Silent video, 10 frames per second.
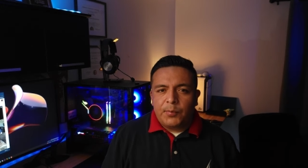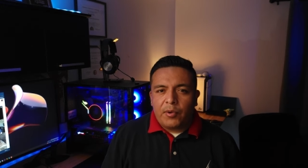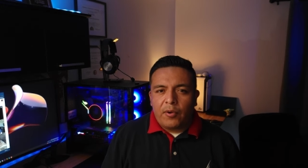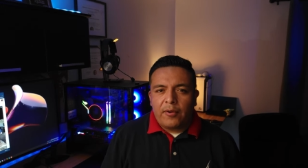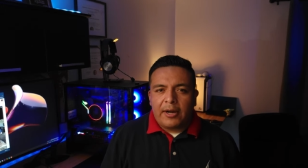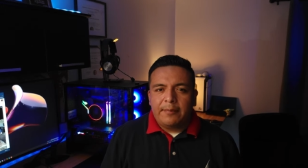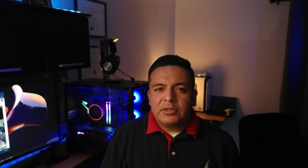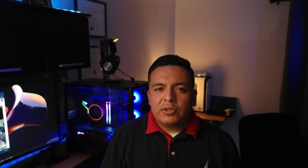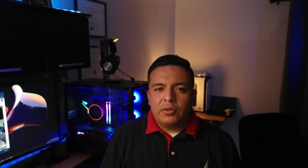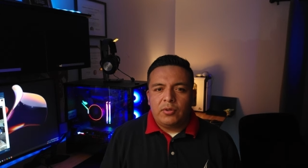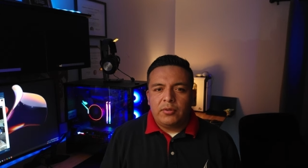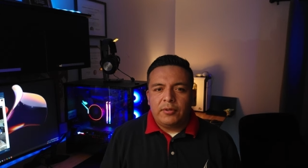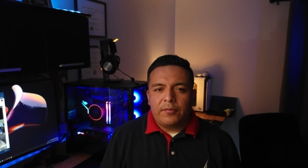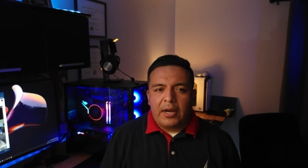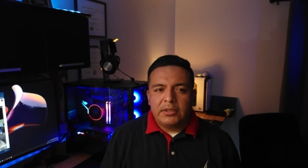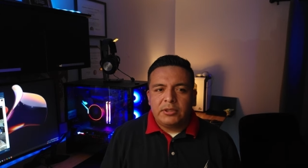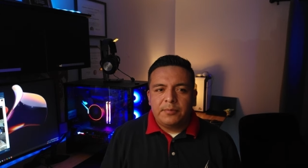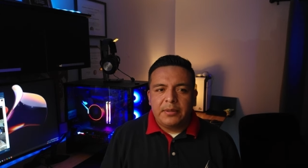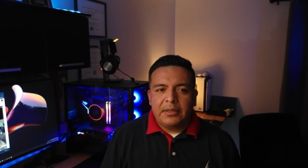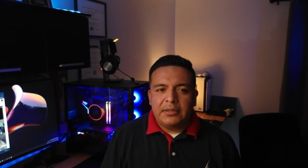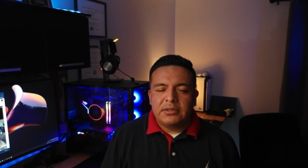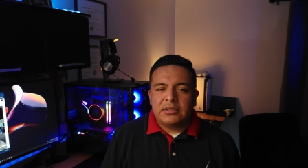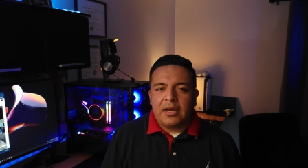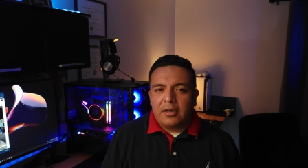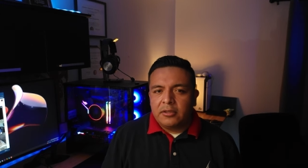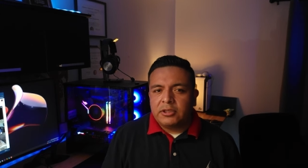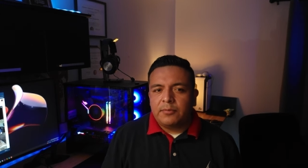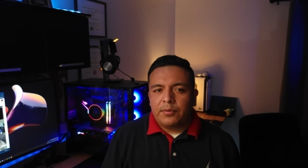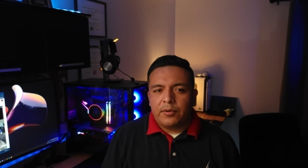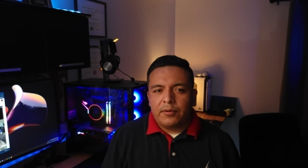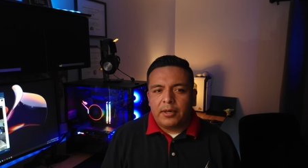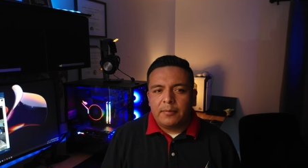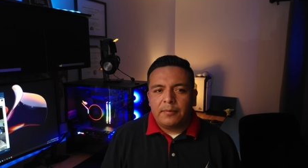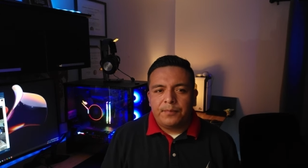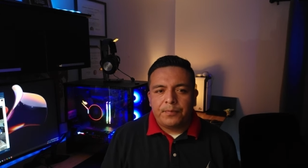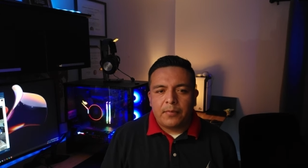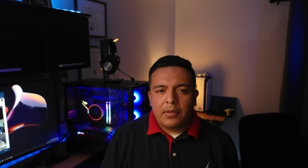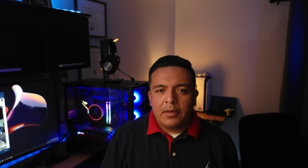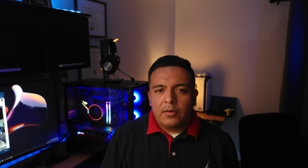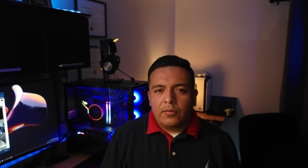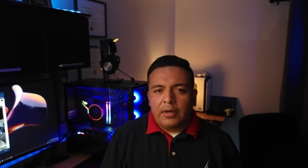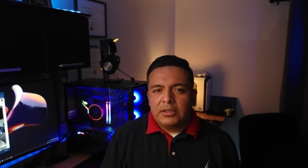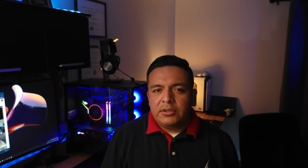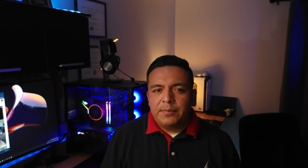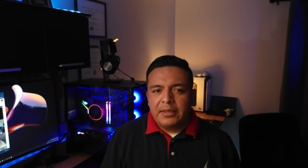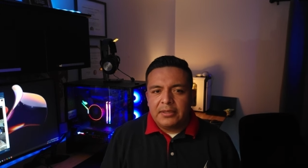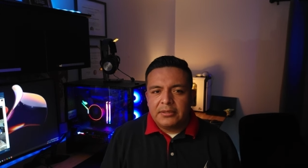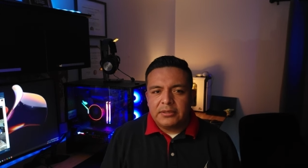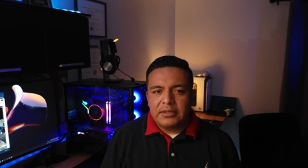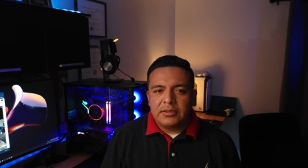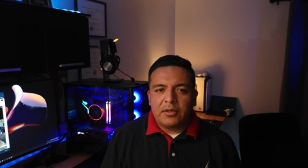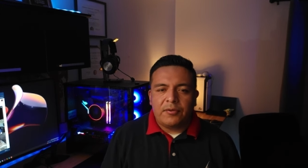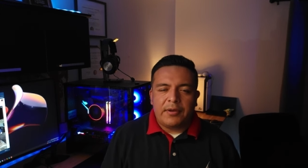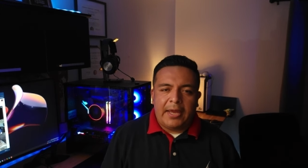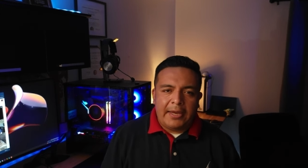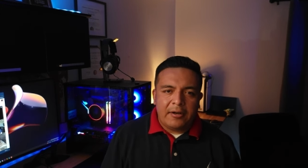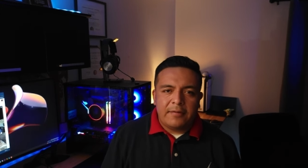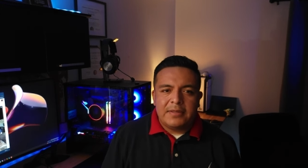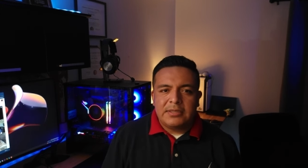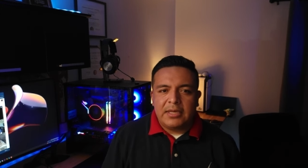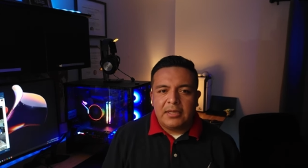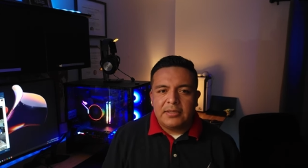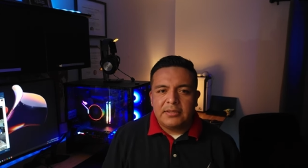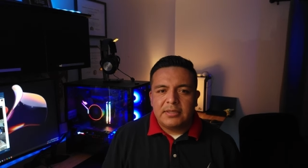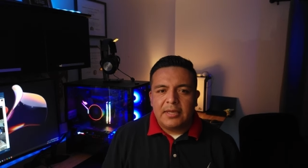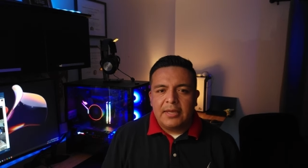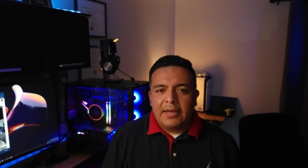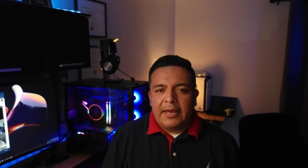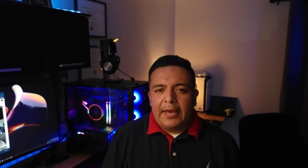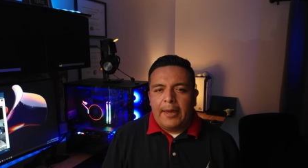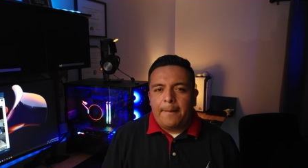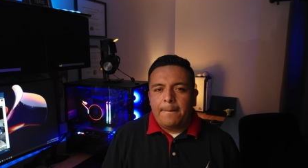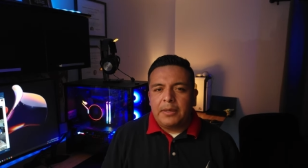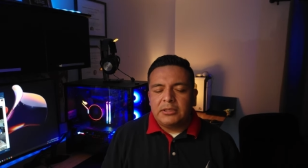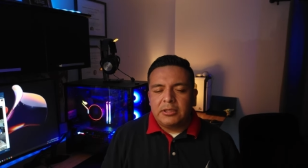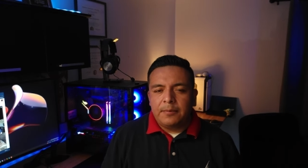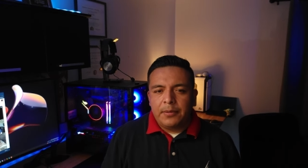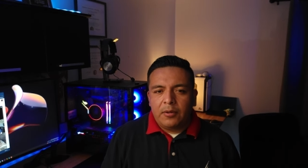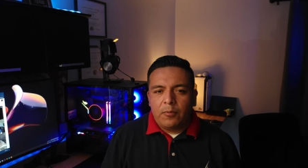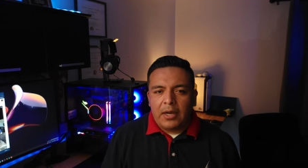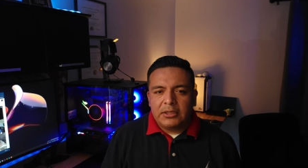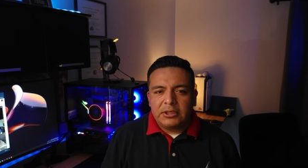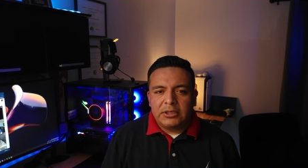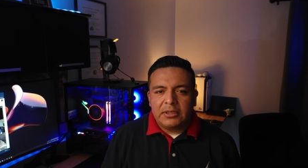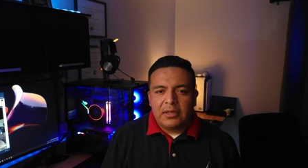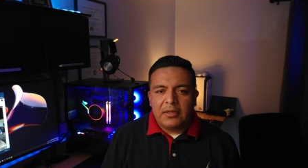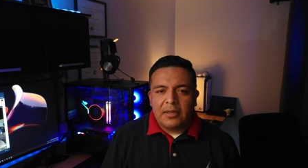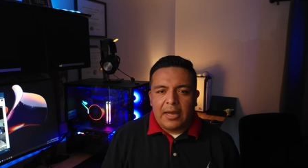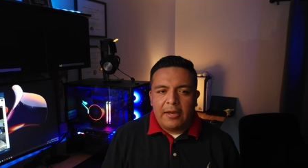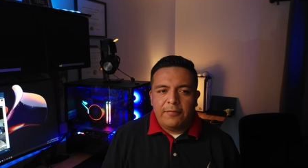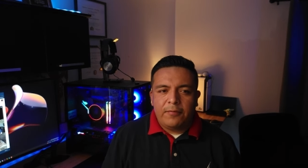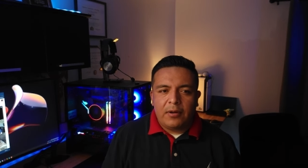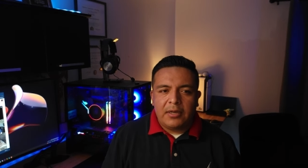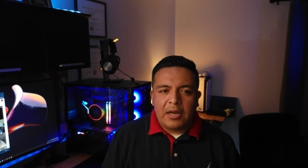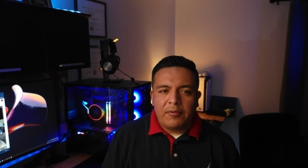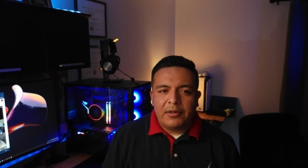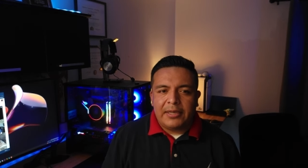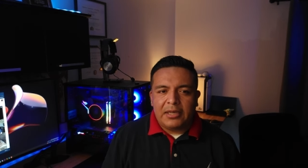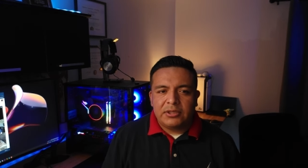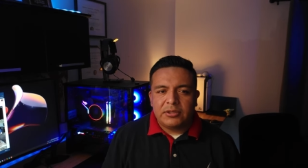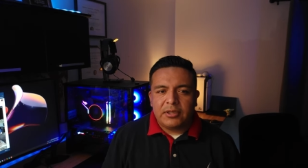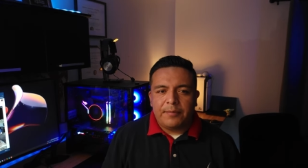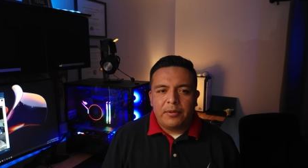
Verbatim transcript: program is called the Roger Billings Scholarship Program. Roger Billings is the creator of Acellus, and by simply watching a live one-hour lecture every